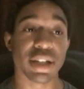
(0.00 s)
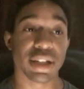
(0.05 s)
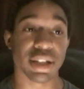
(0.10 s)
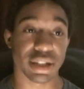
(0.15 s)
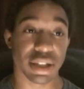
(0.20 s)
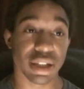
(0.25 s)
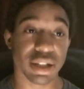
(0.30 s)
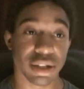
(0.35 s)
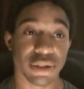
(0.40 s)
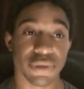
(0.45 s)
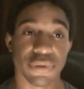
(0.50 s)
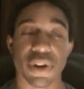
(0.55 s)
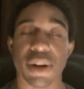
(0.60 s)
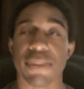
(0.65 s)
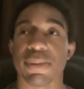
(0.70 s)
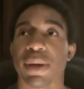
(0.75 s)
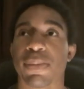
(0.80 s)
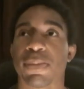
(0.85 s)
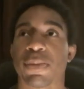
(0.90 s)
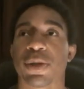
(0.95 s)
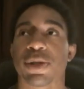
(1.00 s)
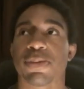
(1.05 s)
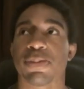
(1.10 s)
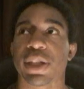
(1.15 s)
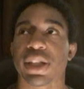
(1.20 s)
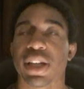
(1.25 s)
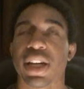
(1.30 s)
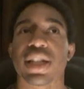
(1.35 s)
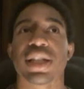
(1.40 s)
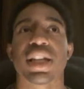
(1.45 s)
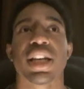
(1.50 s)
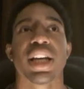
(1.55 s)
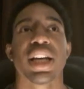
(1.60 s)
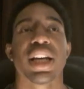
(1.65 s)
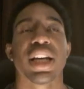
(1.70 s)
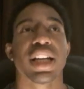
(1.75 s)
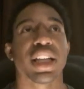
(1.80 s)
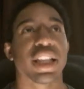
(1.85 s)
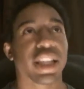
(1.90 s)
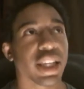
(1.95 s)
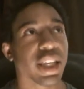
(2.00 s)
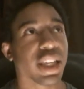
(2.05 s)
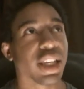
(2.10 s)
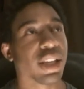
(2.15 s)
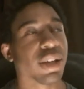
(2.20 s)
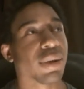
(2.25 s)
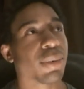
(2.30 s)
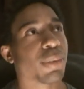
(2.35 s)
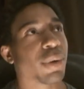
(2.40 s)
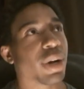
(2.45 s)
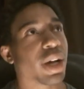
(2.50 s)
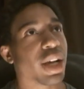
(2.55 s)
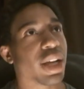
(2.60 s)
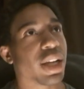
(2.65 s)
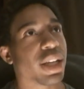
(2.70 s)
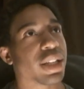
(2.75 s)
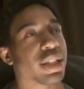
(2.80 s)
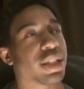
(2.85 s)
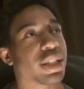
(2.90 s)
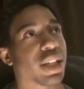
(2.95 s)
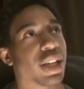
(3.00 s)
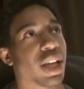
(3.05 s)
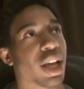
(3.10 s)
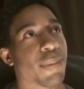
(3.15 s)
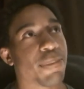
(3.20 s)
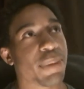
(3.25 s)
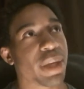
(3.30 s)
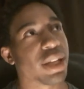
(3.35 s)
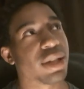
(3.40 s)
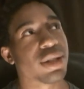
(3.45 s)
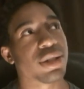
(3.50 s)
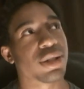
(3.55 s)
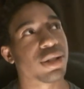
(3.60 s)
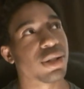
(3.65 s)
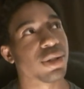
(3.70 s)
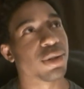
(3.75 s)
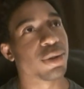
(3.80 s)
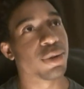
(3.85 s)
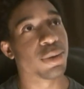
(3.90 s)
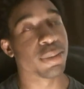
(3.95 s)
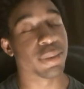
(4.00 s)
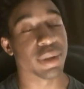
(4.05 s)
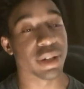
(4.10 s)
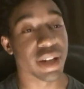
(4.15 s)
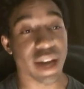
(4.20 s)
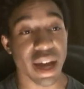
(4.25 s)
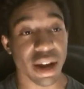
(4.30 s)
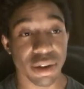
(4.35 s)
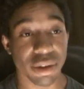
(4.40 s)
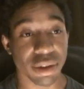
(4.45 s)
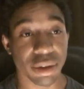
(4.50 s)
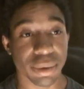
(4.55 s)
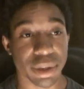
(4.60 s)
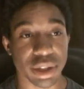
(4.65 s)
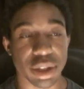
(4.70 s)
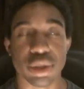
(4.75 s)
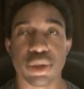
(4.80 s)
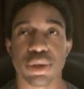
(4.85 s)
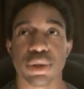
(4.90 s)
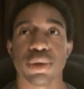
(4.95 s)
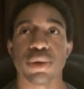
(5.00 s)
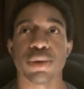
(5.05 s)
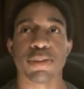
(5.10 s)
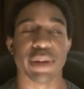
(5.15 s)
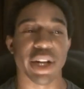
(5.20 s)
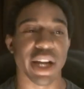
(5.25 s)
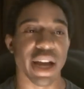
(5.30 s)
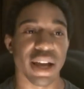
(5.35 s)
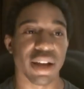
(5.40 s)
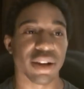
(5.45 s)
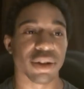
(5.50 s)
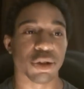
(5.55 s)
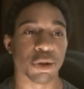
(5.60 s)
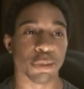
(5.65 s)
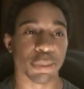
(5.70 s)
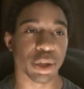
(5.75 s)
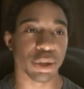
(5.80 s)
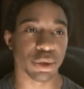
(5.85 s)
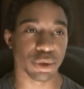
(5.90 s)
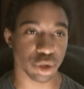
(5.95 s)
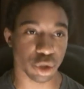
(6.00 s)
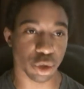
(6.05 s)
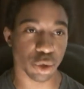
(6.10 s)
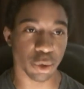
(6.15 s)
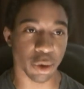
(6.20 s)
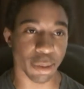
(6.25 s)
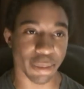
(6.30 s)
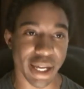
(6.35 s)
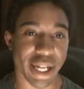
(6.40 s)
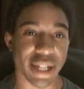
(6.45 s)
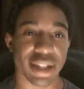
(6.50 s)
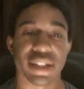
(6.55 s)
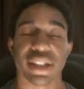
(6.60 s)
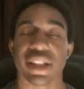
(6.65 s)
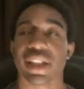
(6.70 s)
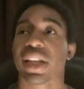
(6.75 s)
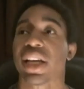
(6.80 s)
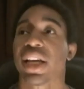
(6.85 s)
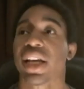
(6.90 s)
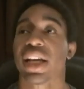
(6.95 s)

dissented from him was because he was a bit too, not only was he too maniacal, but he was too romantic.